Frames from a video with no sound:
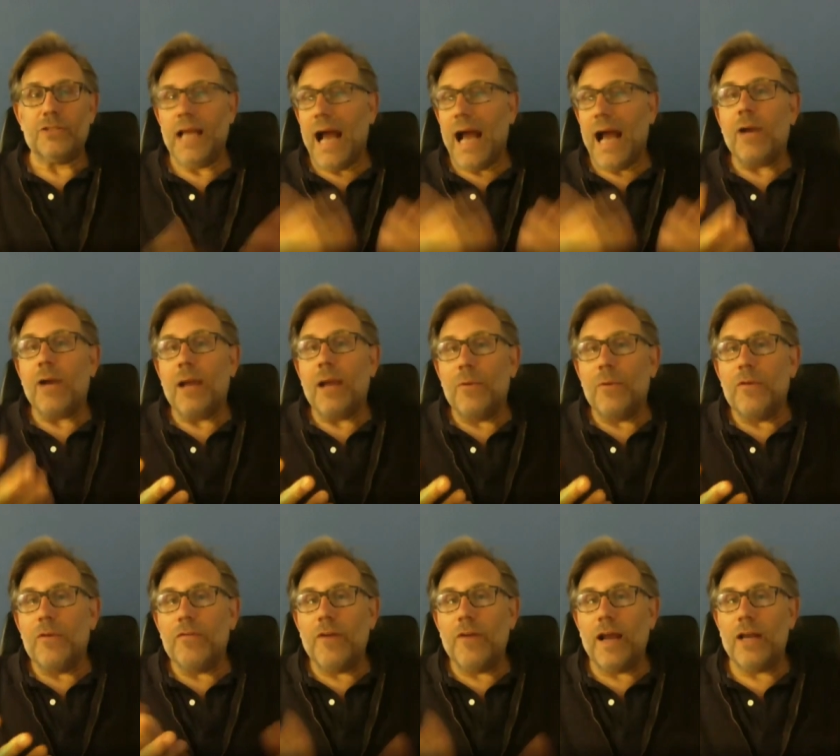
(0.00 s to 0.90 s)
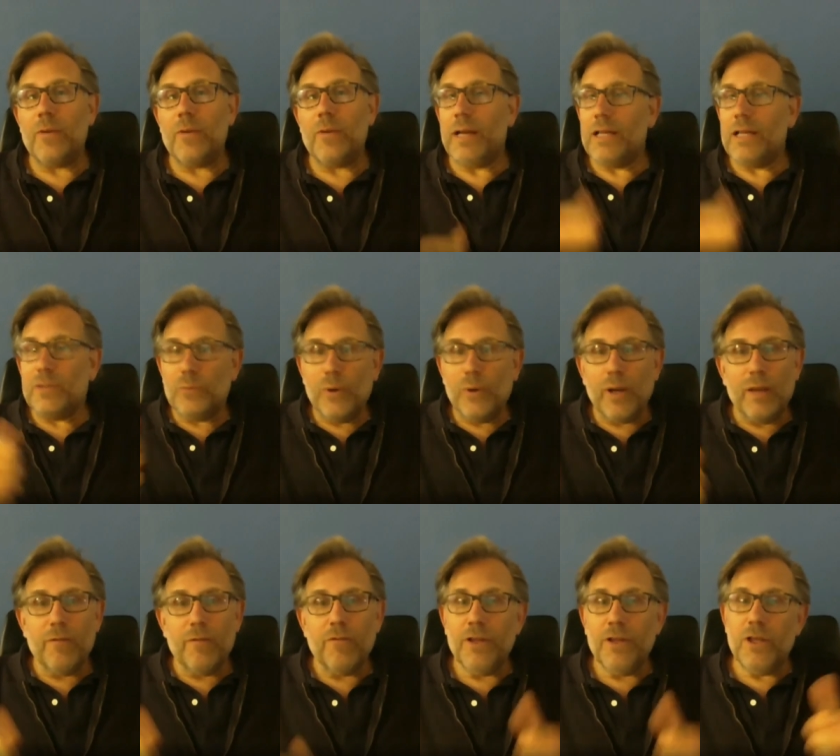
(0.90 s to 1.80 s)
how can we find a way that's
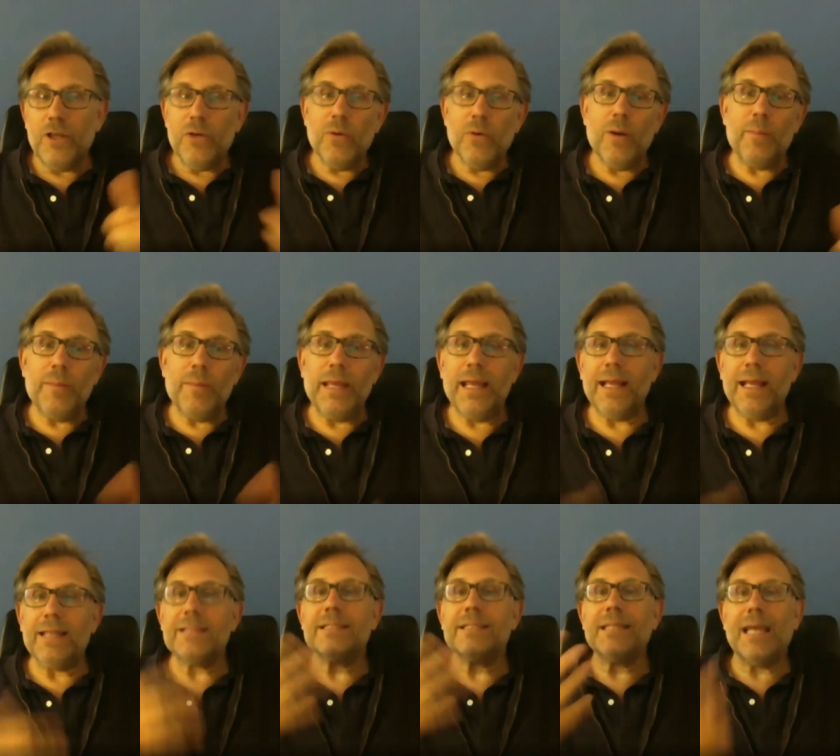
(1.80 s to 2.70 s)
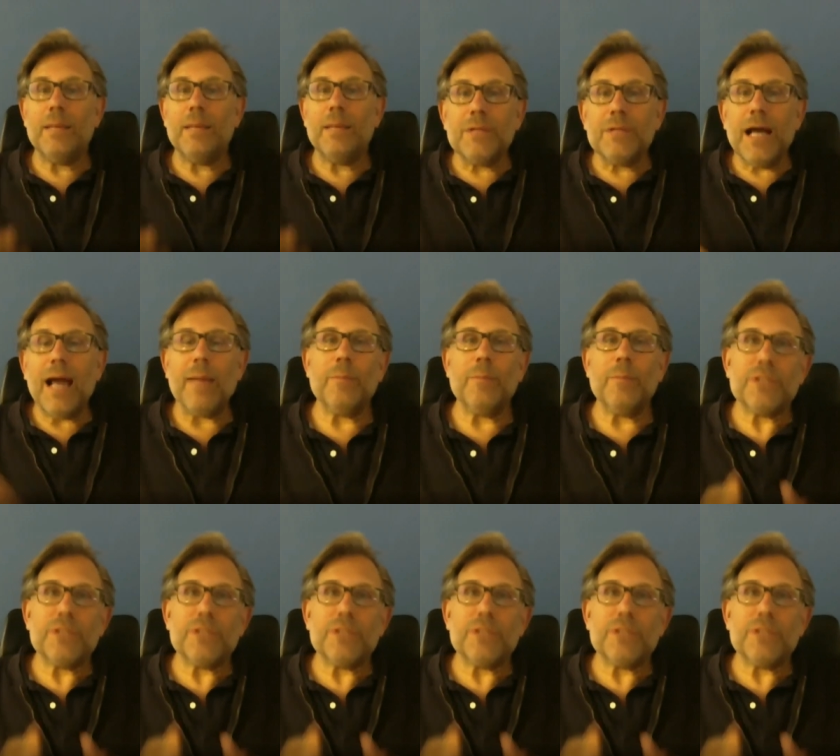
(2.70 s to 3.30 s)
working for you and me at the same time?